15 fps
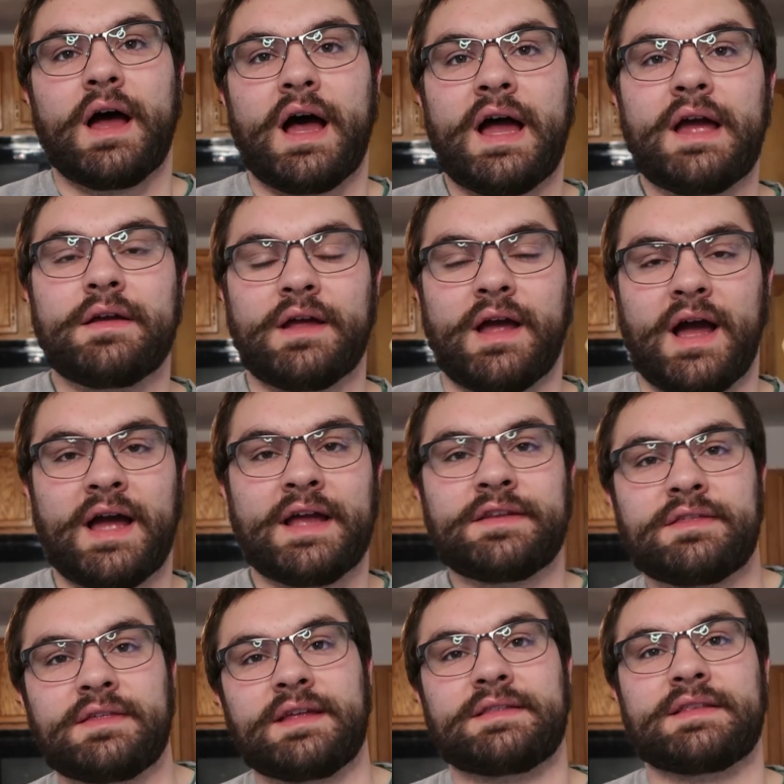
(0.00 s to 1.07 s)

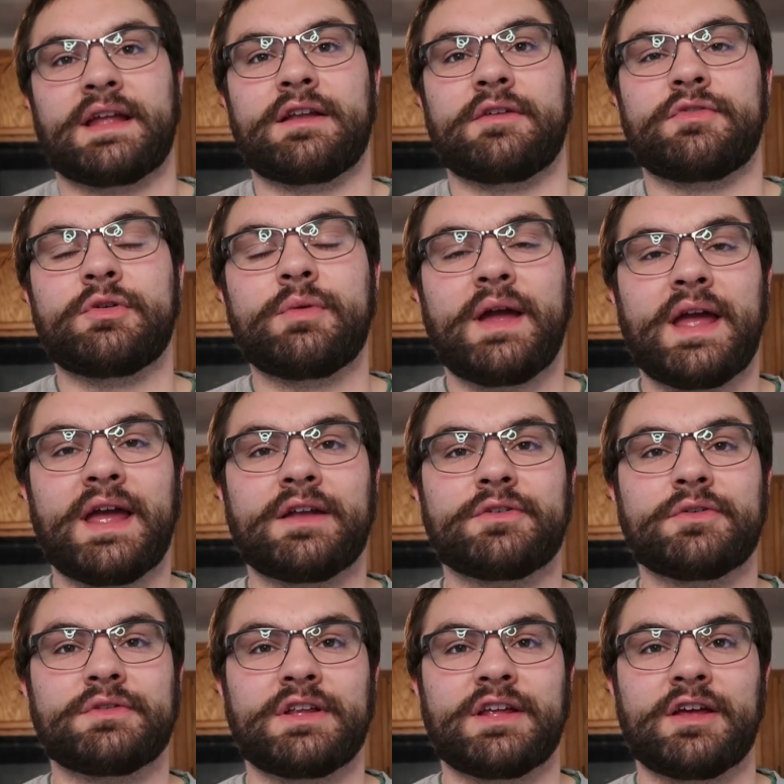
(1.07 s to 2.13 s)
I think that if you
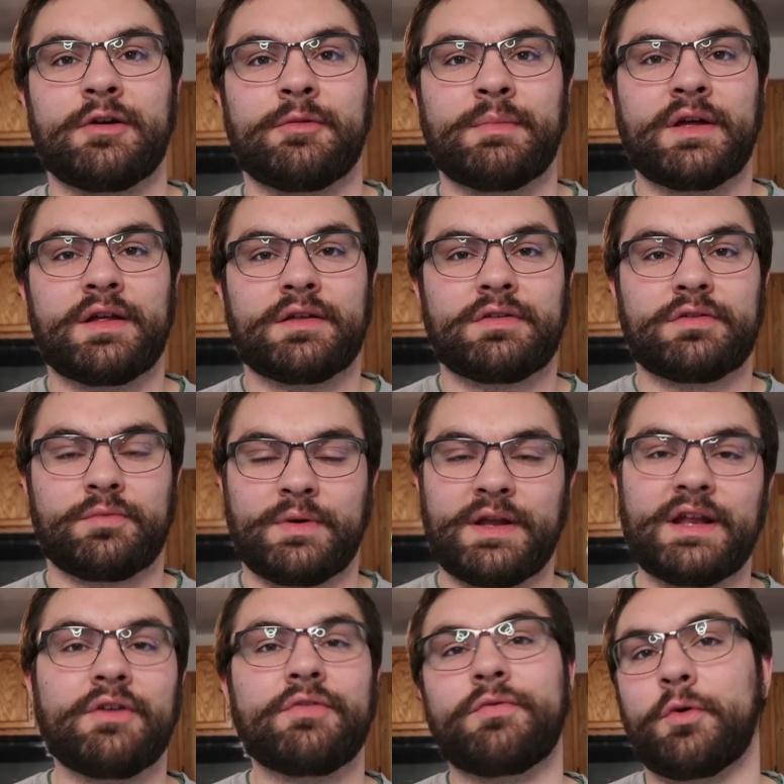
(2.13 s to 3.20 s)
handled them
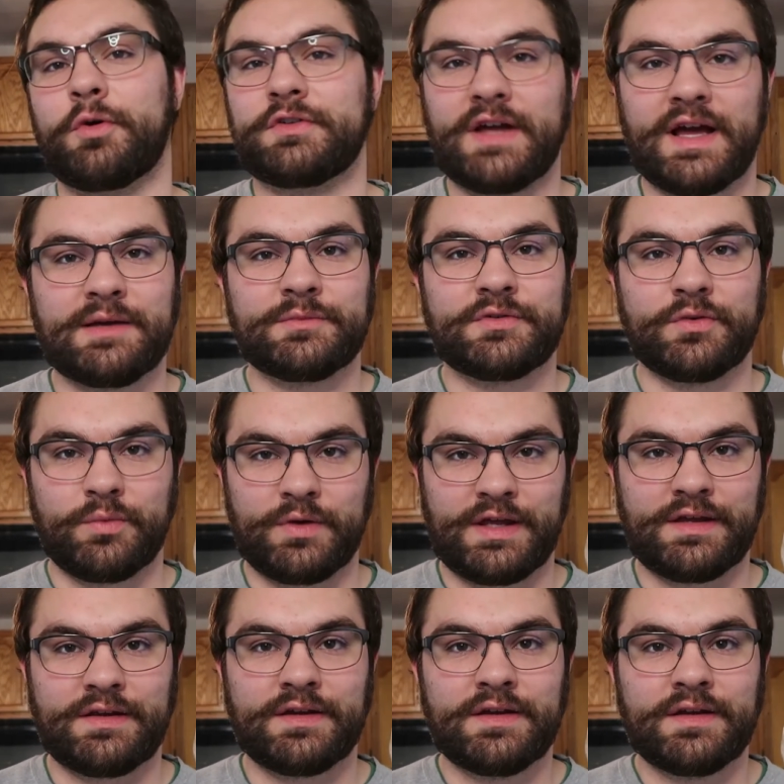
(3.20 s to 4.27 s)
3 to 4 times a
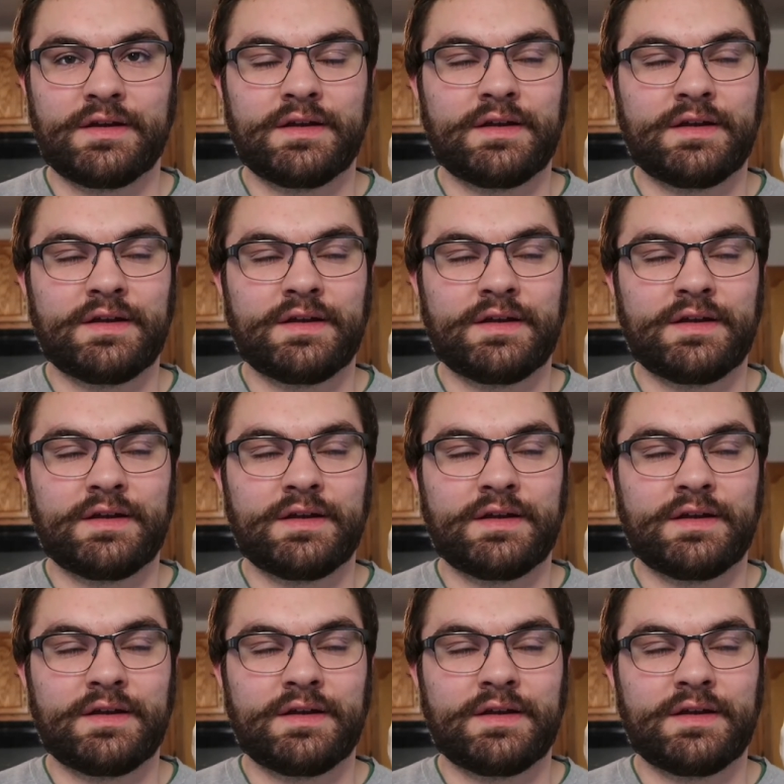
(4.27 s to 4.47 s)
week